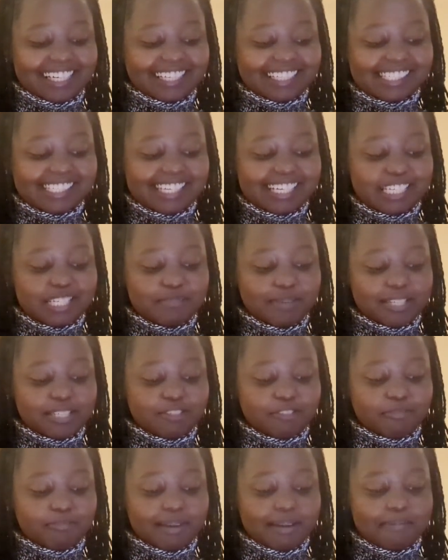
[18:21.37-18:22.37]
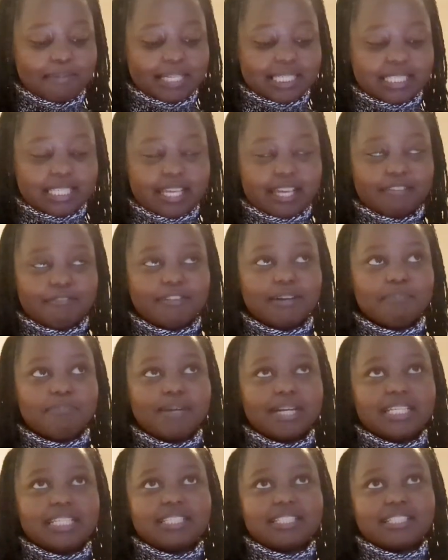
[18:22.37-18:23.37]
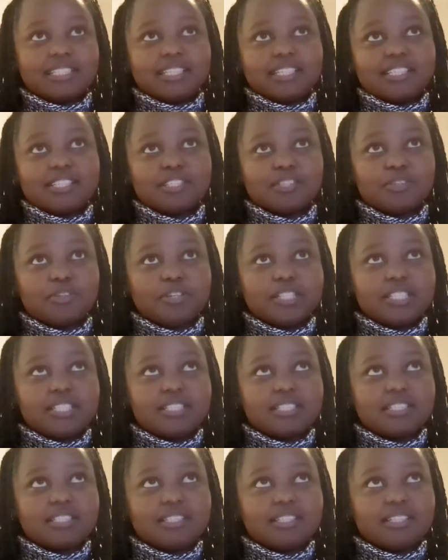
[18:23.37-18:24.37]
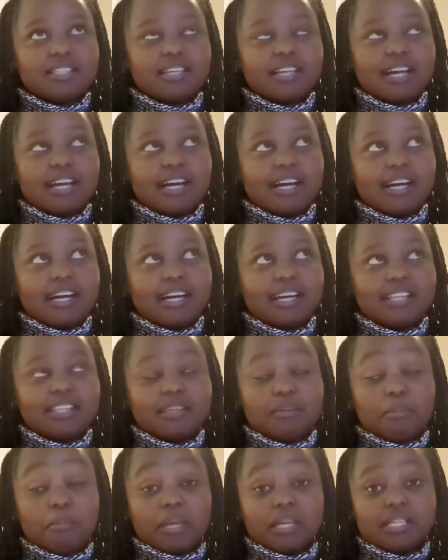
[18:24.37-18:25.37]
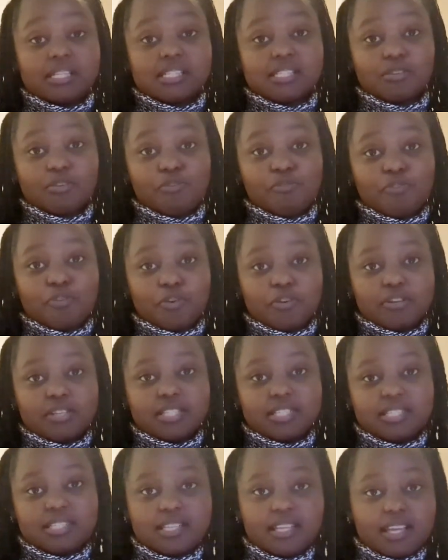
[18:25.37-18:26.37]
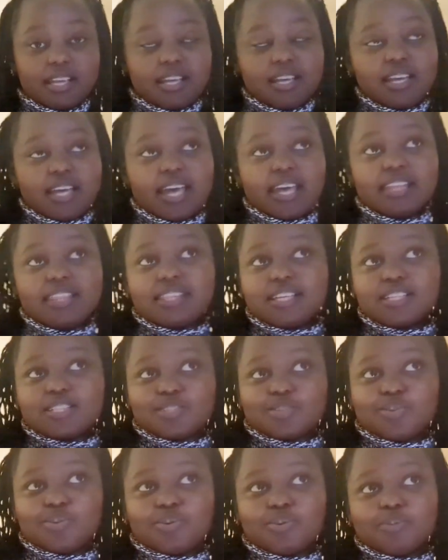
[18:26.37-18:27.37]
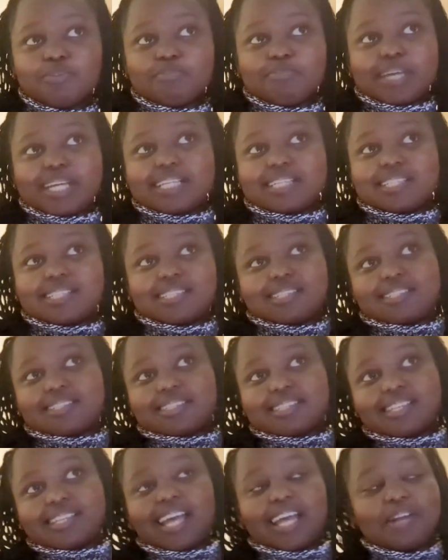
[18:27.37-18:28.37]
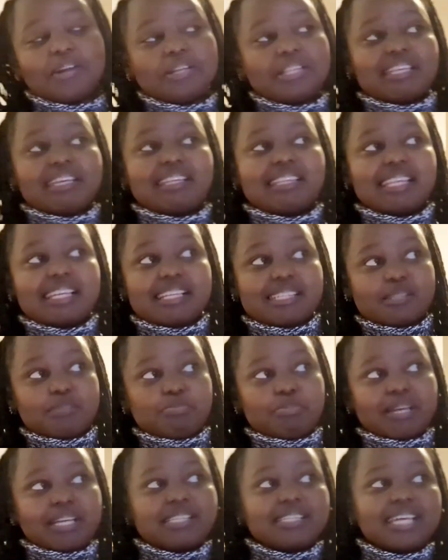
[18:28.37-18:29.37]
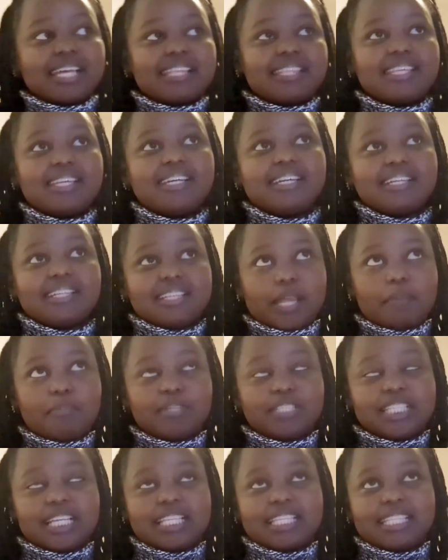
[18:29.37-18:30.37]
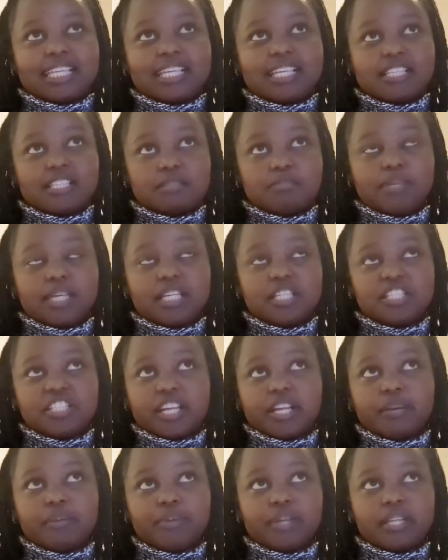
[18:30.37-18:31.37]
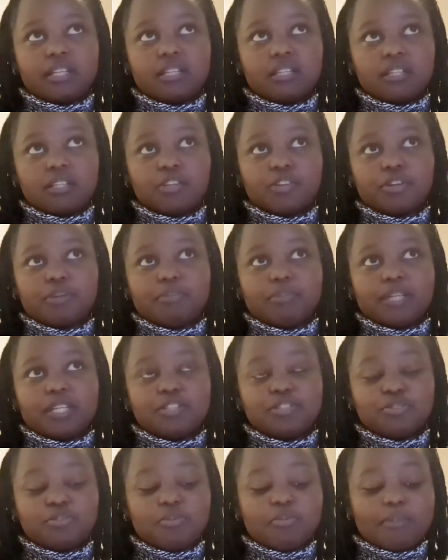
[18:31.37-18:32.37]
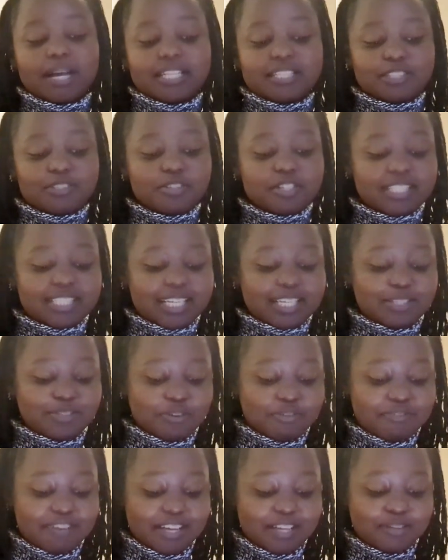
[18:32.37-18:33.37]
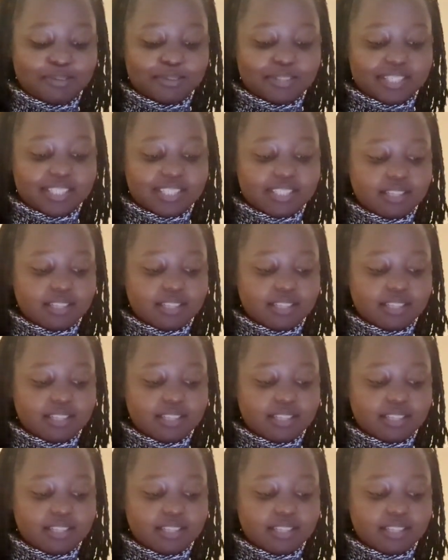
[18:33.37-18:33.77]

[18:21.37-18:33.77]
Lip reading: statement of purpose ever, but it's not the best, of course, and there's no best. I don't think that it's best. I think the important thing is being genuine, not being too much. Don't try to overuse